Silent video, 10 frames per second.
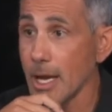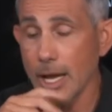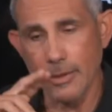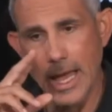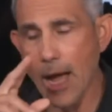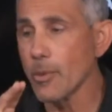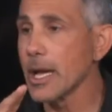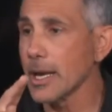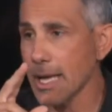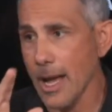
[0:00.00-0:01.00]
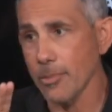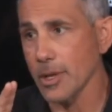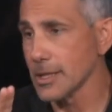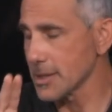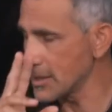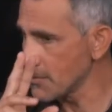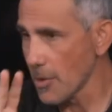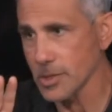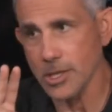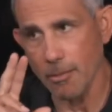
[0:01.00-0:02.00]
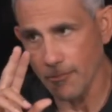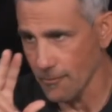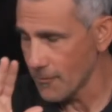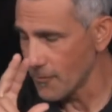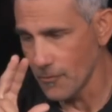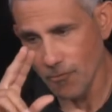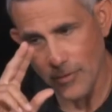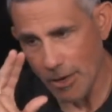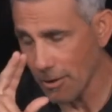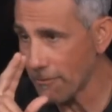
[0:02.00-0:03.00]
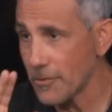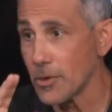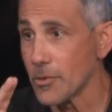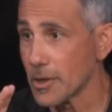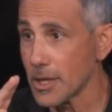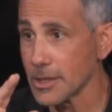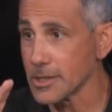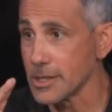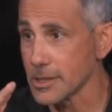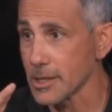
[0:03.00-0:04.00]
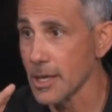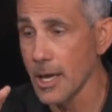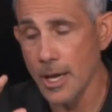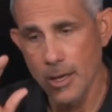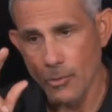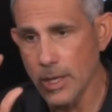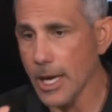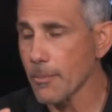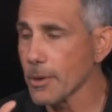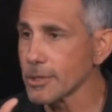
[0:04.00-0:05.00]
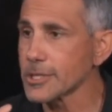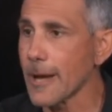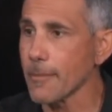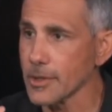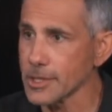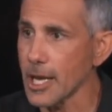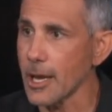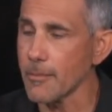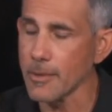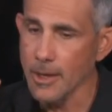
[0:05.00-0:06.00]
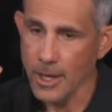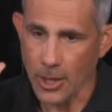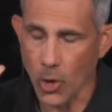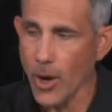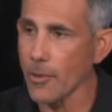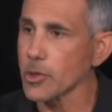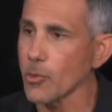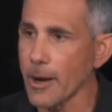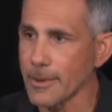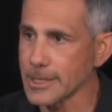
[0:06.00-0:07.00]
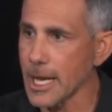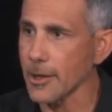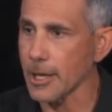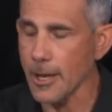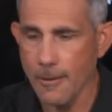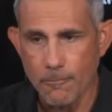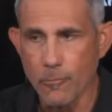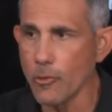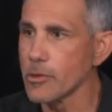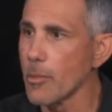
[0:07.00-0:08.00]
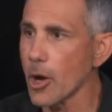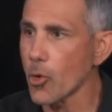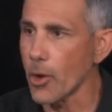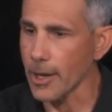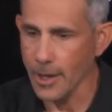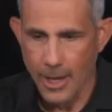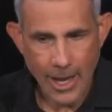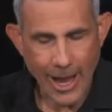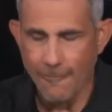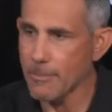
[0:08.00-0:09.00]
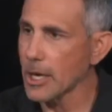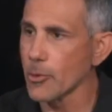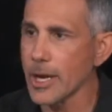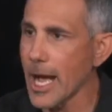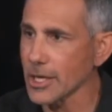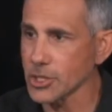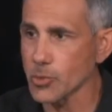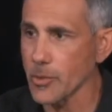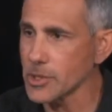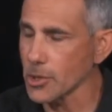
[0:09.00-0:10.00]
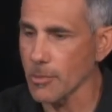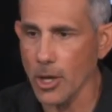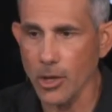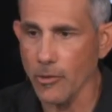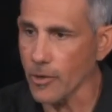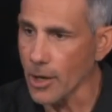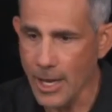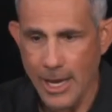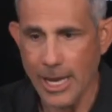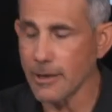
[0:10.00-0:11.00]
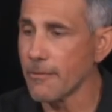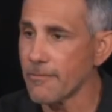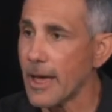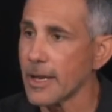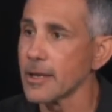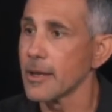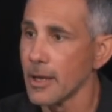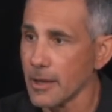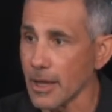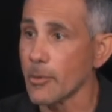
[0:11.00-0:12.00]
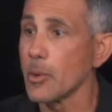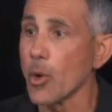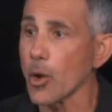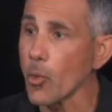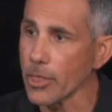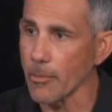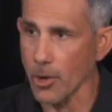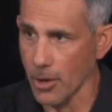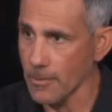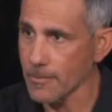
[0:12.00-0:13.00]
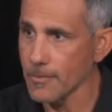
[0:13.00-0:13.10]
And now we got to capitalize. These moments come very few in a season. We got to put our stamp on this game, go out with the right mentality, move the ball quick, have better reactions when we turn the ball over, and defend like we want to win the ball.